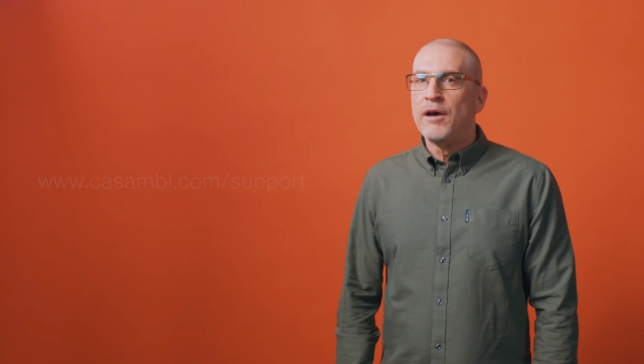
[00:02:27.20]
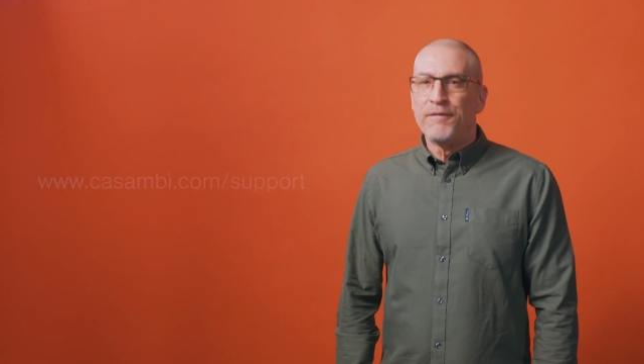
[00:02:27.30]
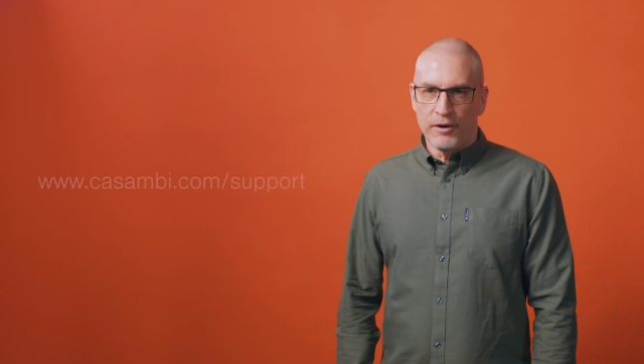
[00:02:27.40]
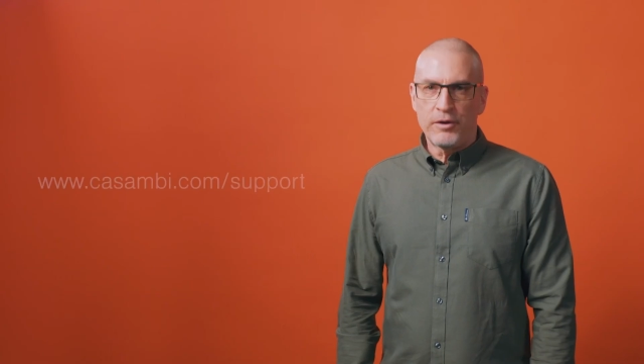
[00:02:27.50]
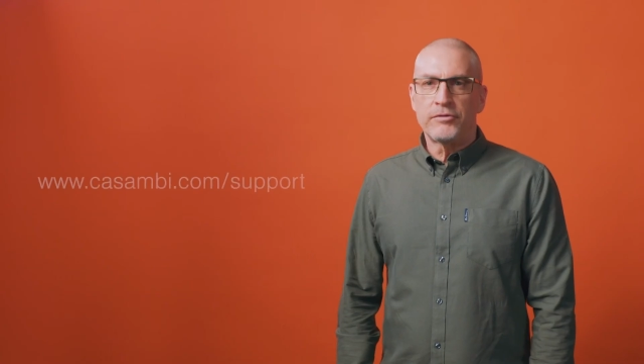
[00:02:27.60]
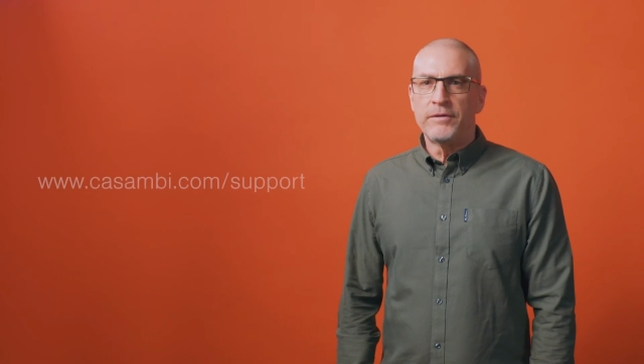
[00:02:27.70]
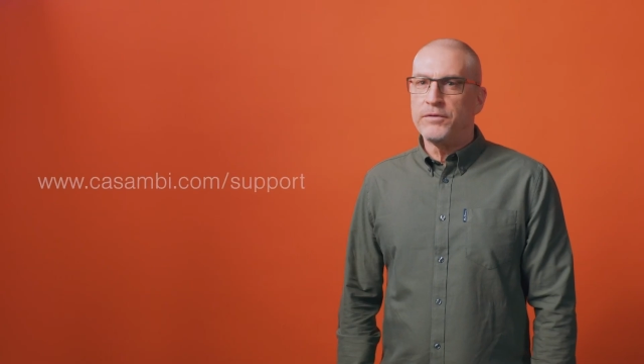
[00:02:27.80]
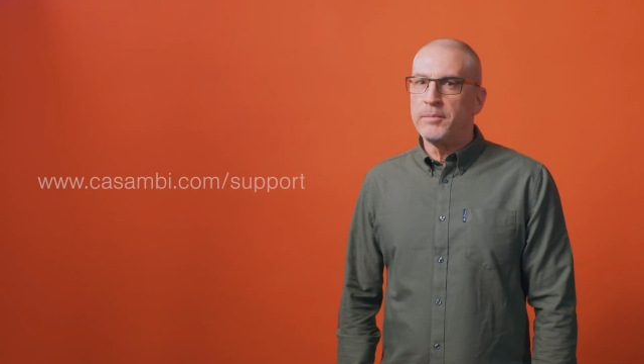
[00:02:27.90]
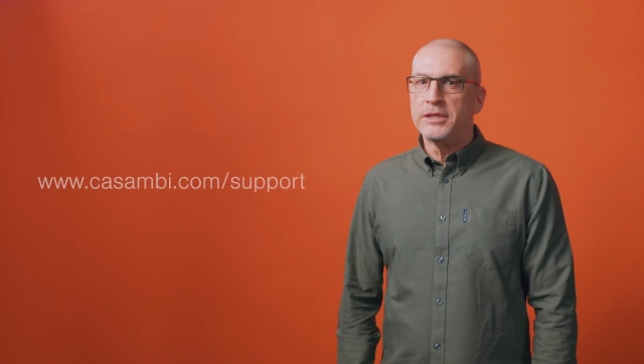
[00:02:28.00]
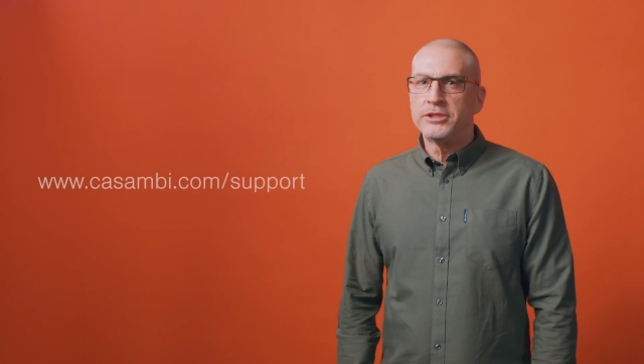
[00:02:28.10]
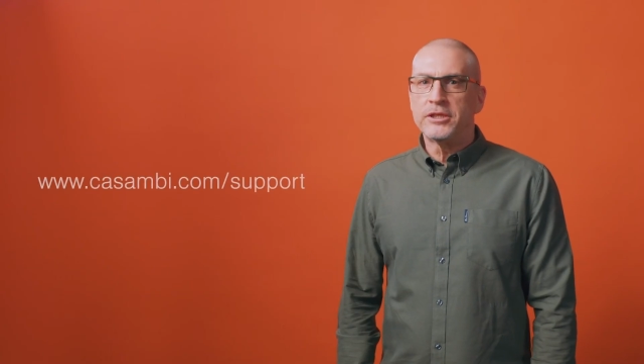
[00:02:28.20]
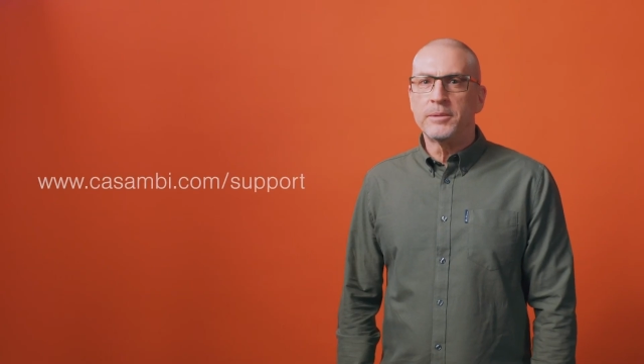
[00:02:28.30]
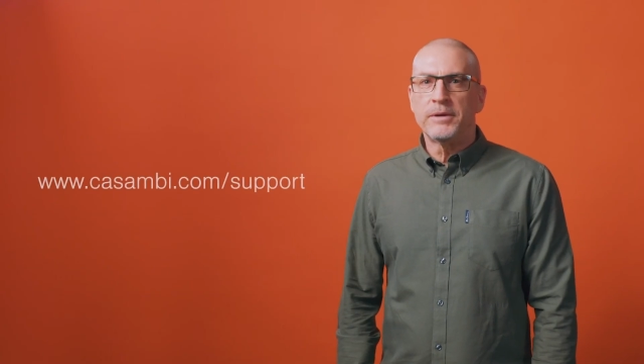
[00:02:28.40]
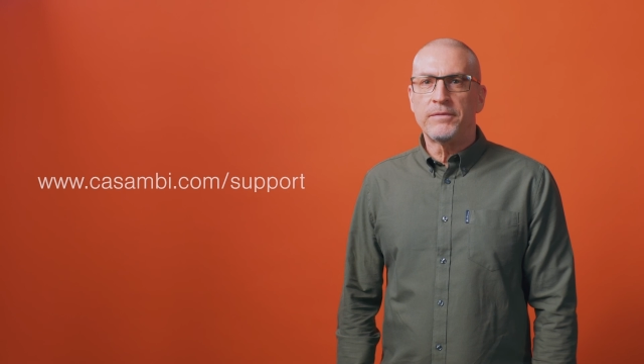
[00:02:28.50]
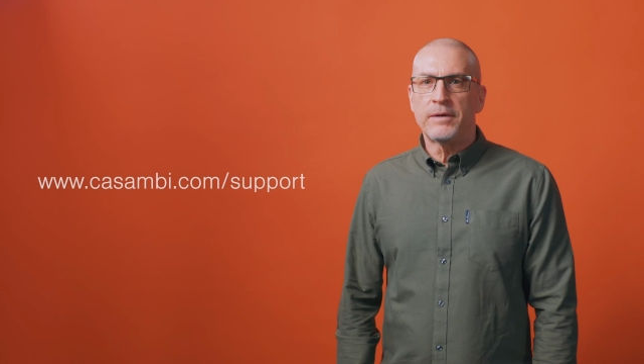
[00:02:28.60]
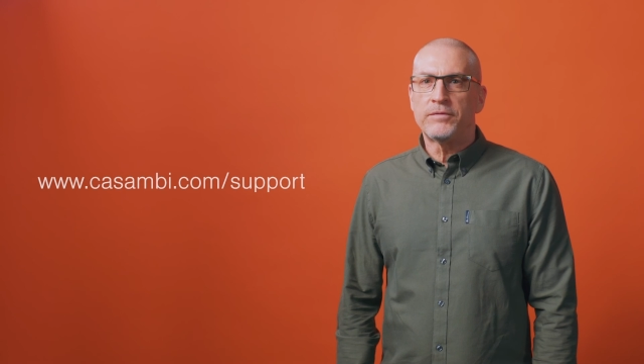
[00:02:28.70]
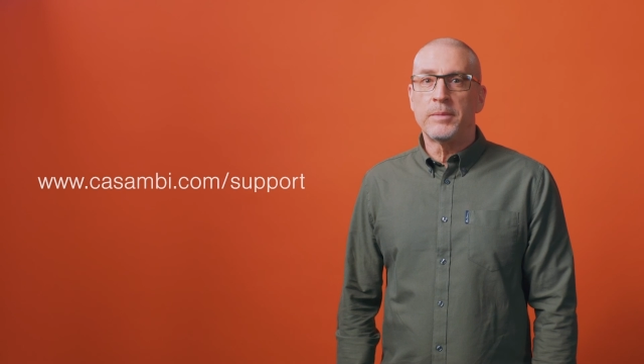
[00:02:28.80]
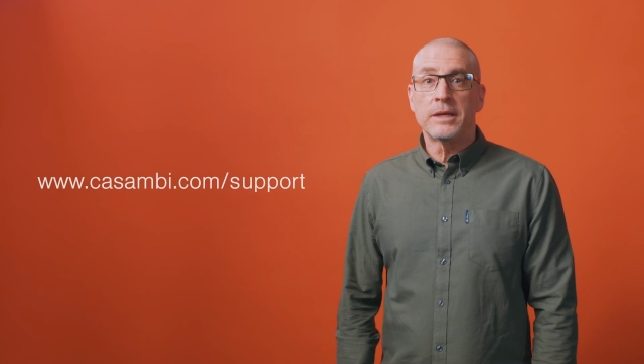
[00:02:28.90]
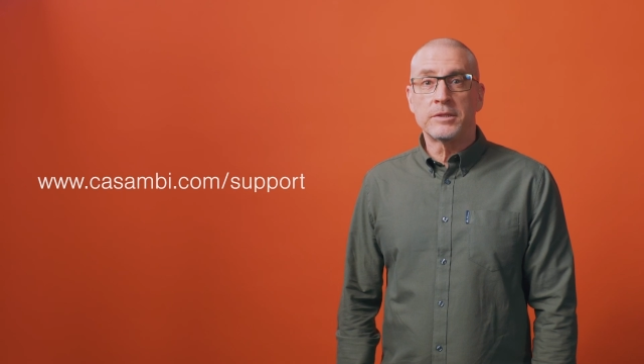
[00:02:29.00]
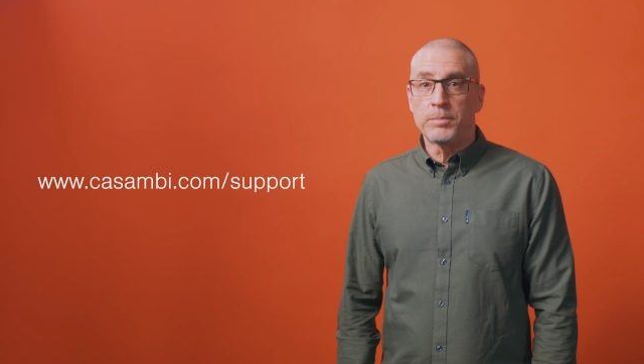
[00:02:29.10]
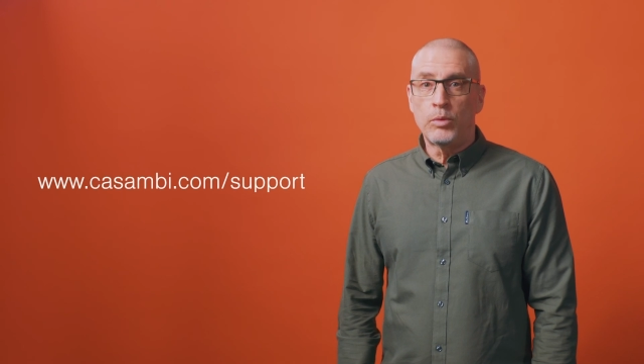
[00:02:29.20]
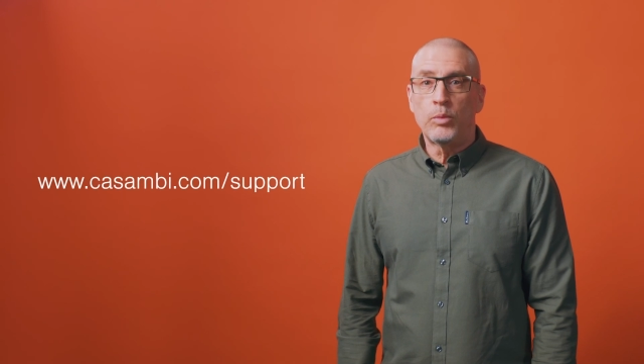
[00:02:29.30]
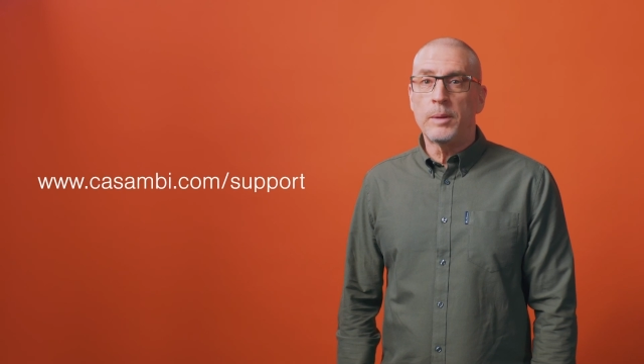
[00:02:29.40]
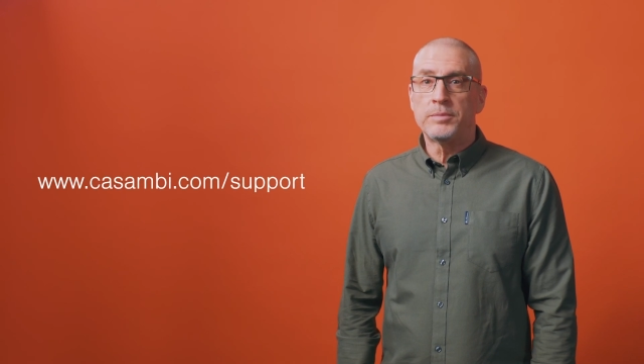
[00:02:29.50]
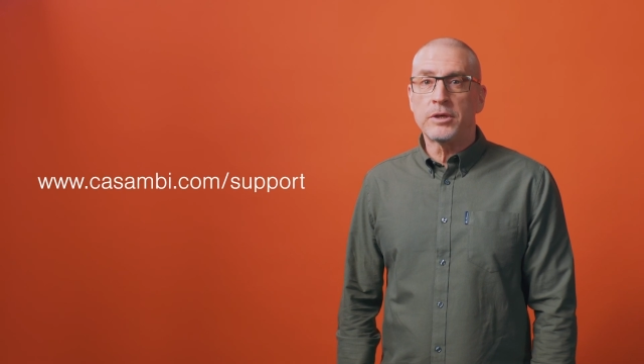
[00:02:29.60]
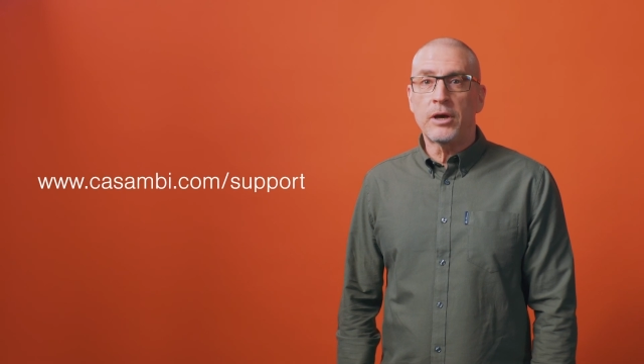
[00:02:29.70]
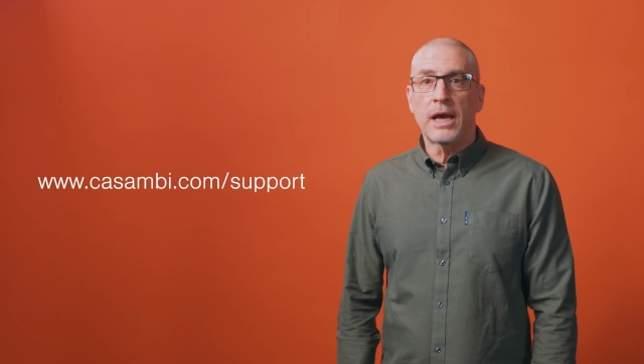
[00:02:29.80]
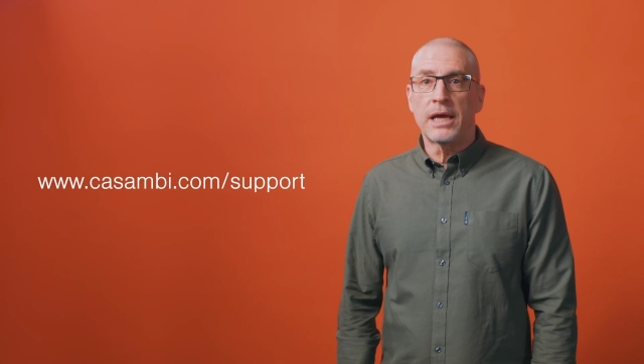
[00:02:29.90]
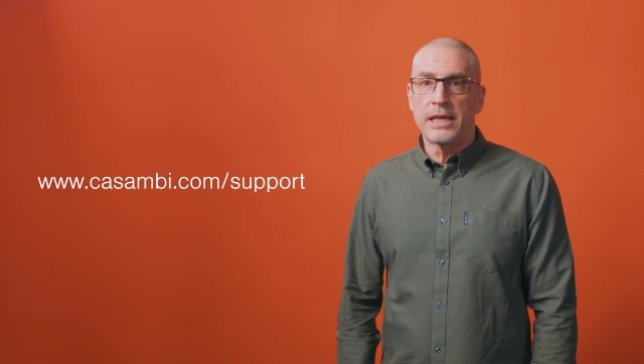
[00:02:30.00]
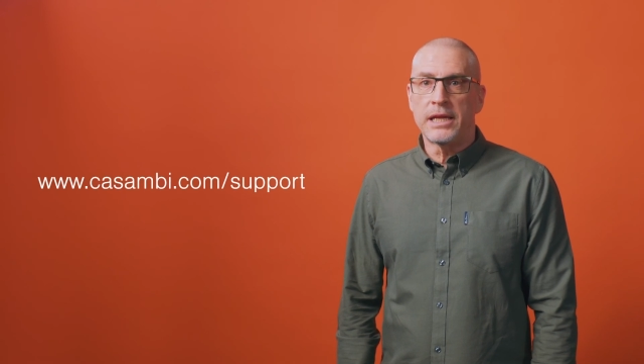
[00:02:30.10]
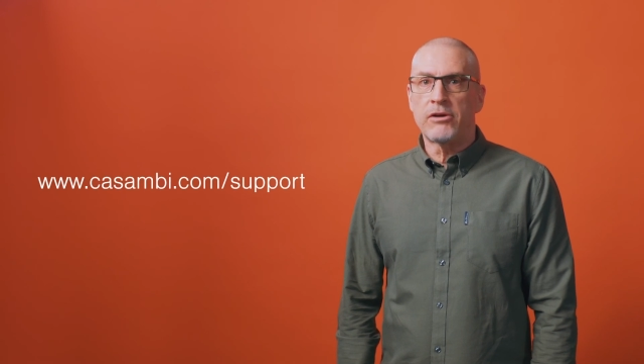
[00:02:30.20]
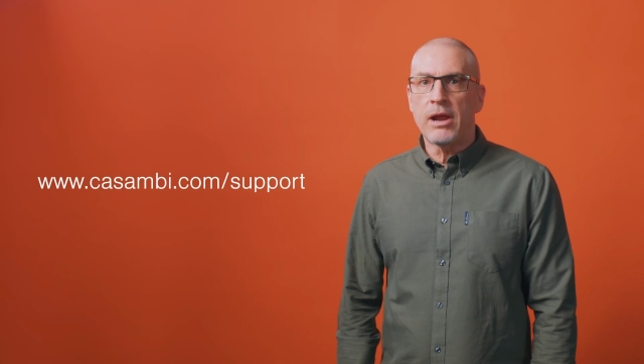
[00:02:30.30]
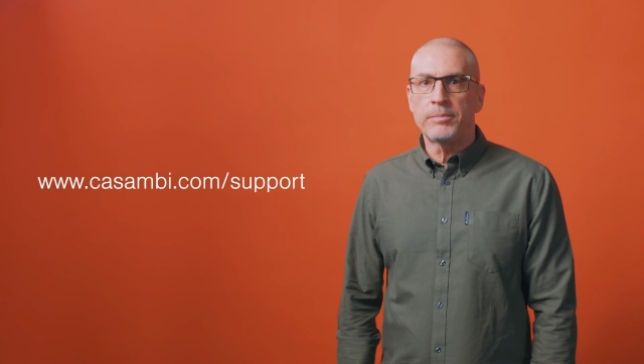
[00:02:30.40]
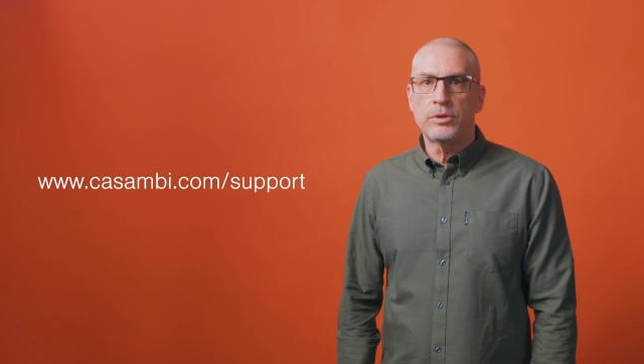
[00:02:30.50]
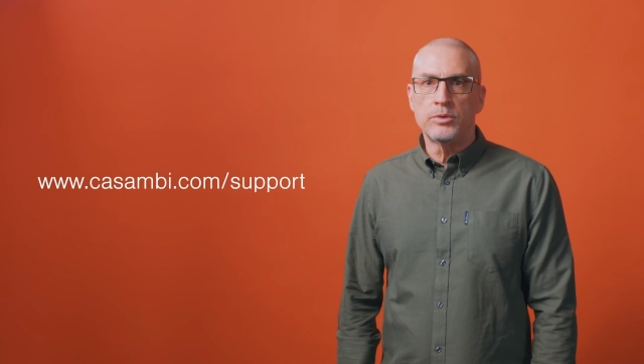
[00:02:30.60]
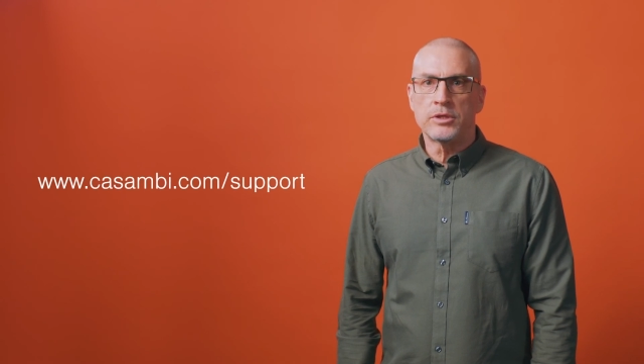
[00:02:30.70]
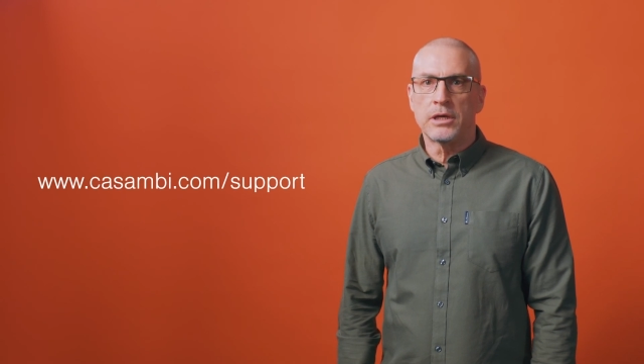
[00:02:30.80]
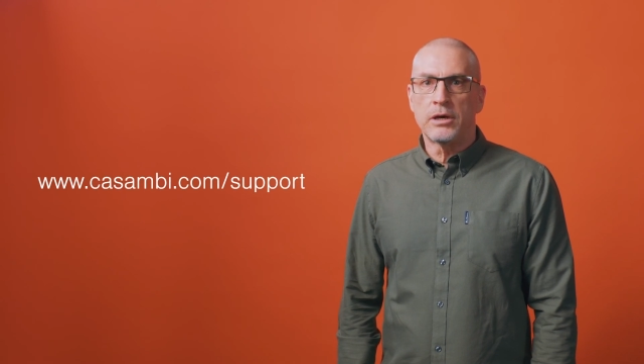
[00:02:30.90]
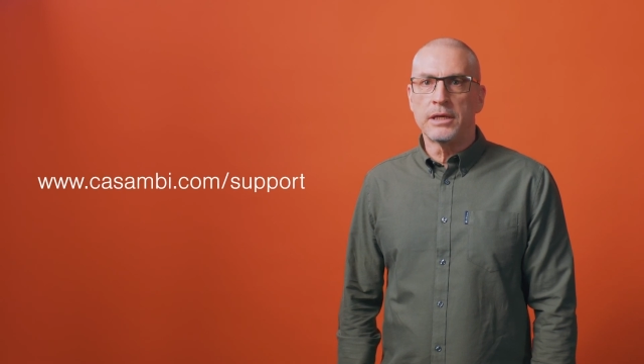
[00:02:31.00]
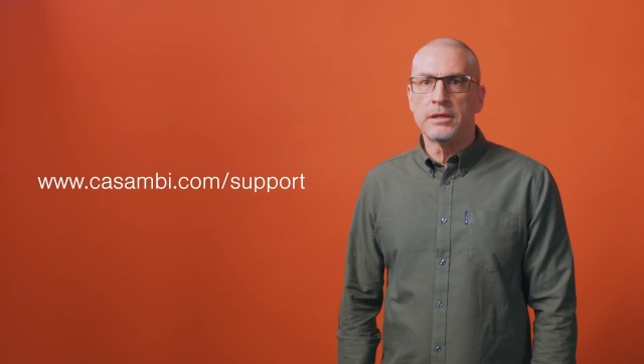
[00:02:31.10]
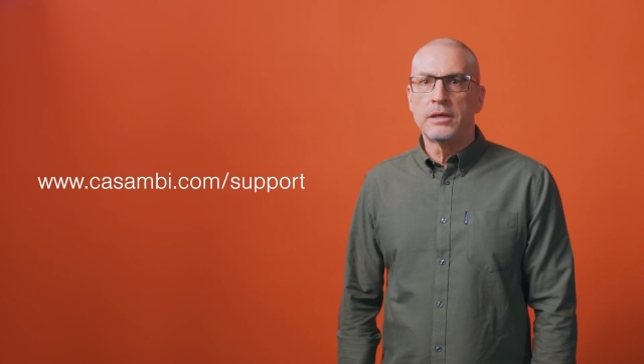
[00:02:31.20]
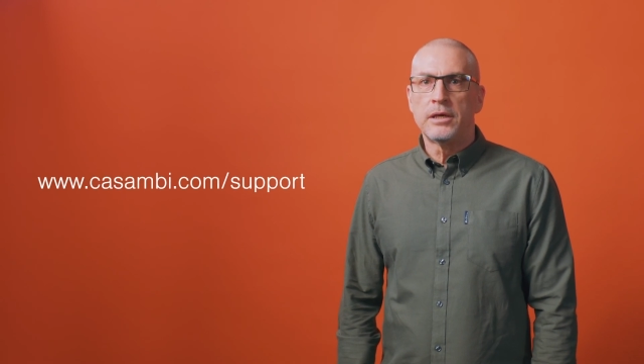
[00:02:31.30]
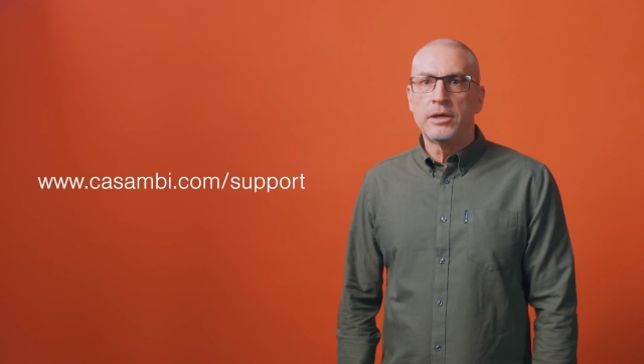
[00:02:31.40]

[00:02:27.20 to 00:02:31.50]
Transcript: Further information can be found from our support website and in our app user guide.